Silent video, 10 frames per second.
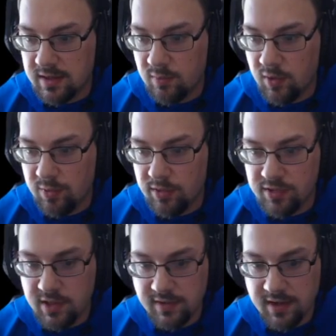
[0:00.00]
We
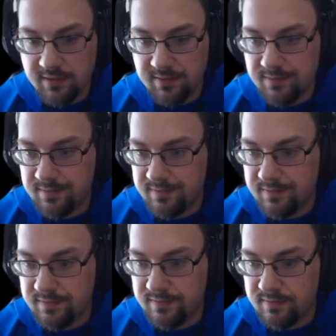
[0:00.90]
appreciate that.
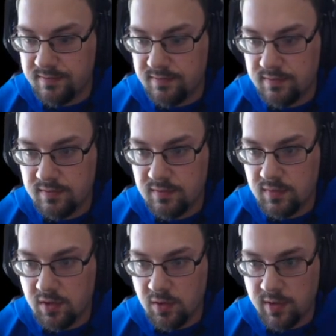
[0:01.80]
I'm going
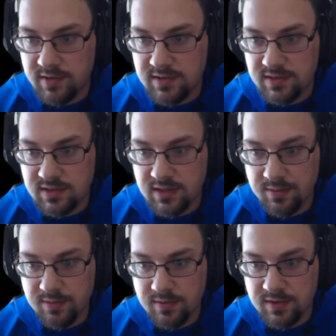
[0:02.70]
to go ahead and
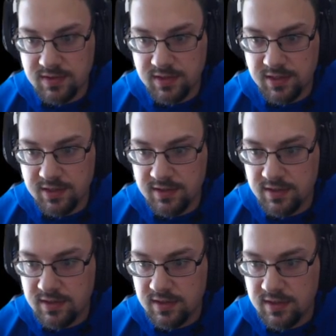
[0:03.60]
skip this here.
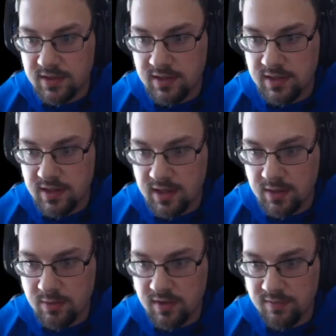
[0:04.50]

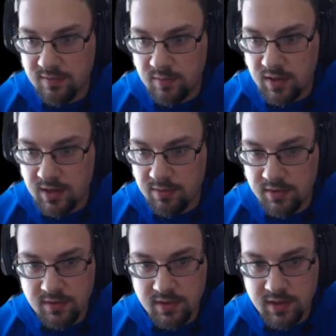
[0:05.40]
We'll give them an
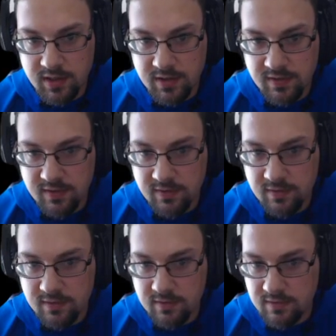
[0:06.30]
opportunity to
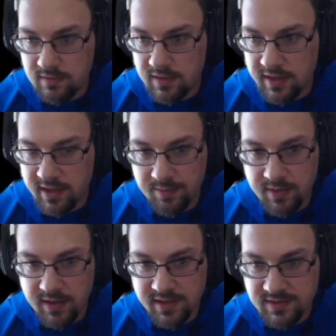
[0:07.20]
line up
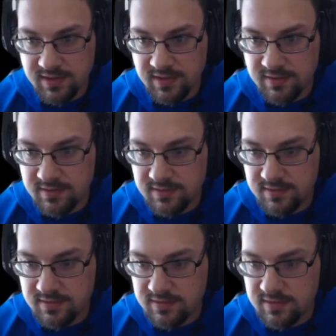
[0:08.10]
nicely.
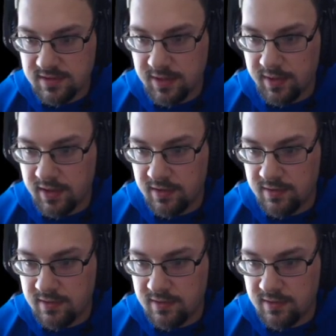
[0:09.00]
There we go.